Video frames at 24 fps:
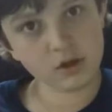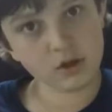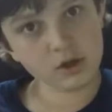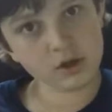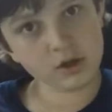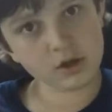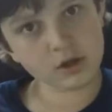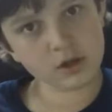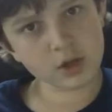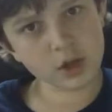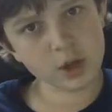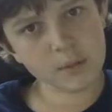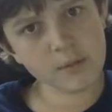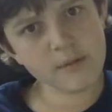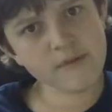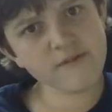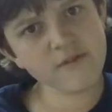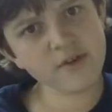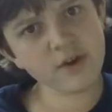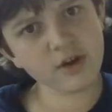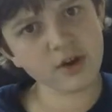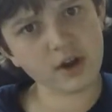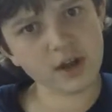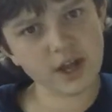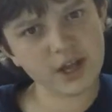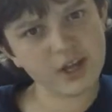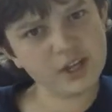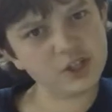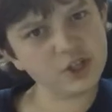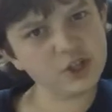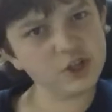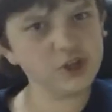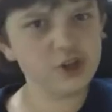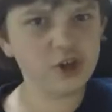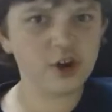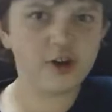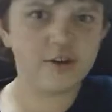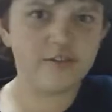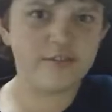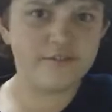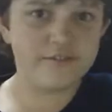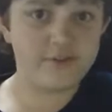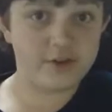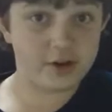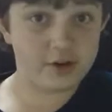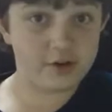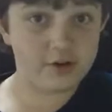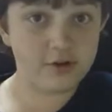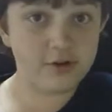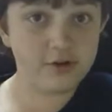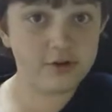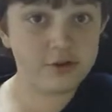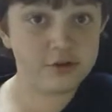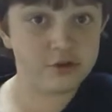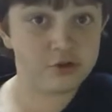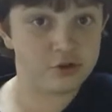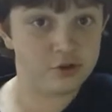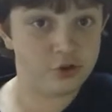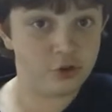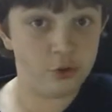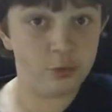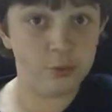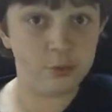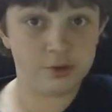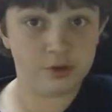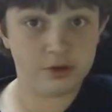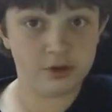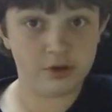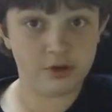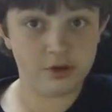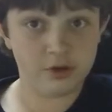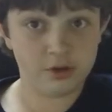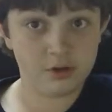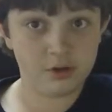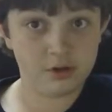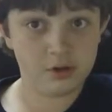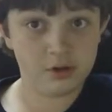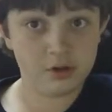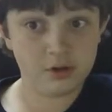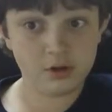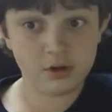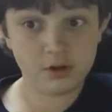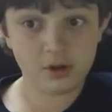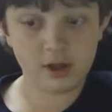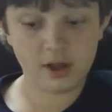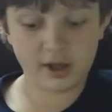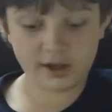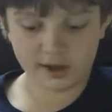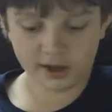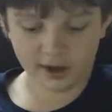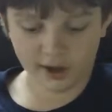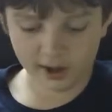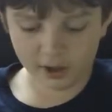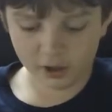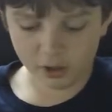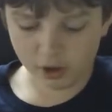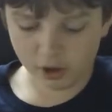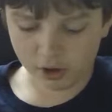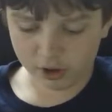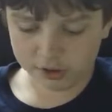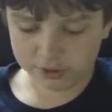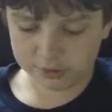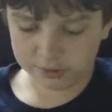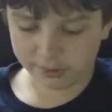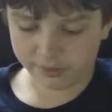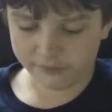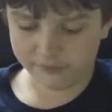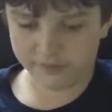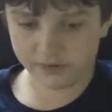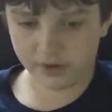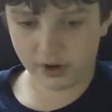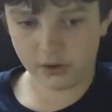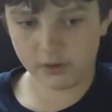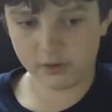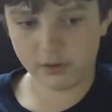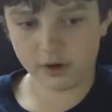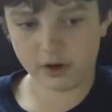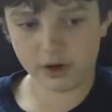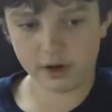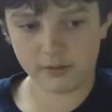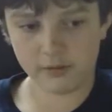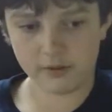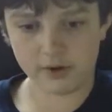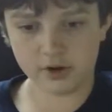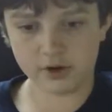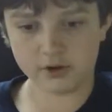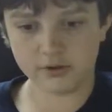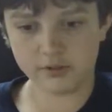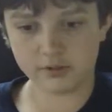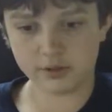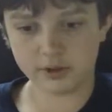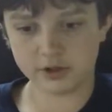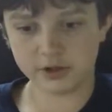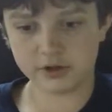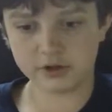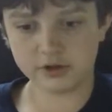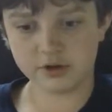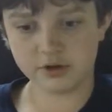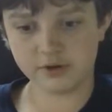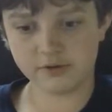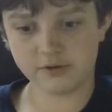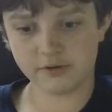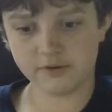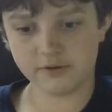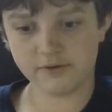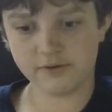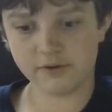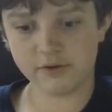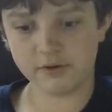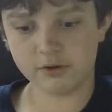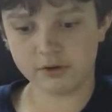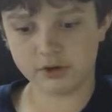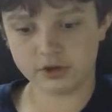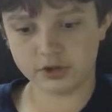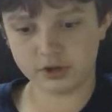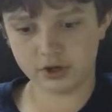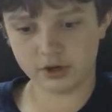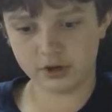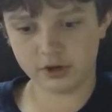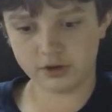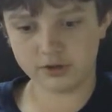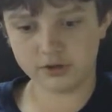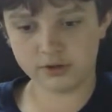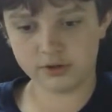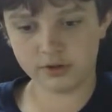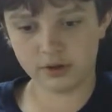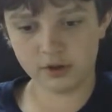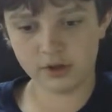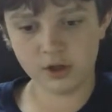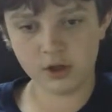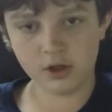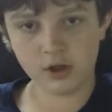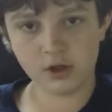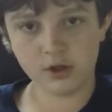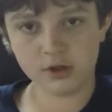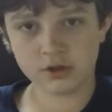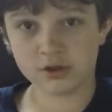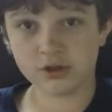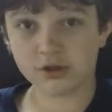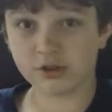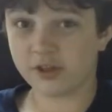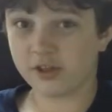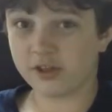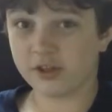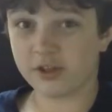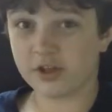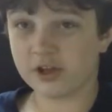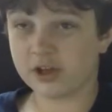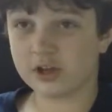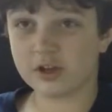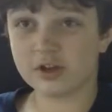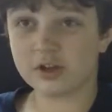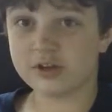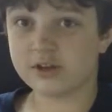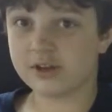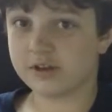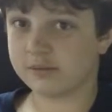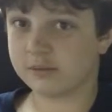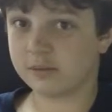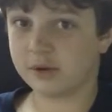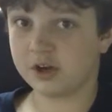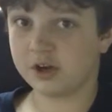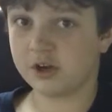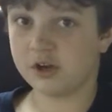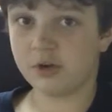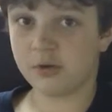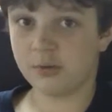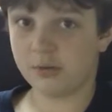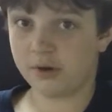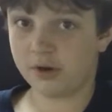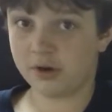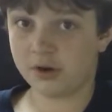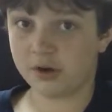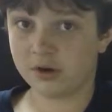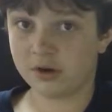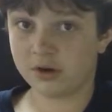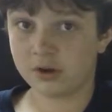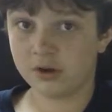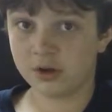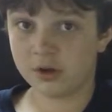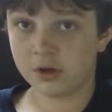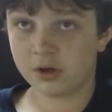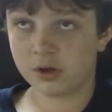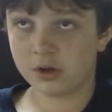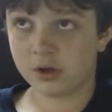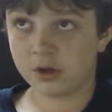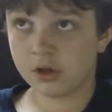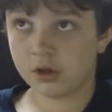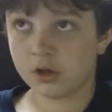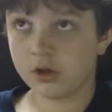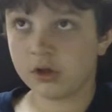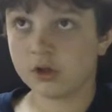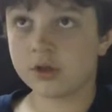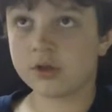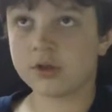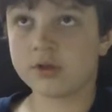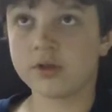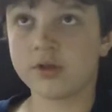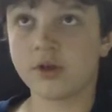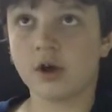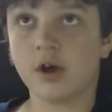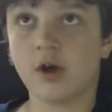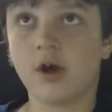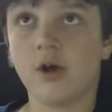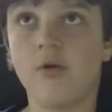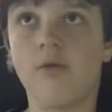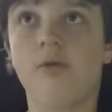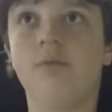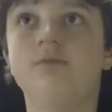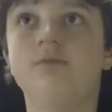some of your agents are very stupid. Like, I lost my phone and I wanted to register for phone insurance, so then they could send me a new one. So,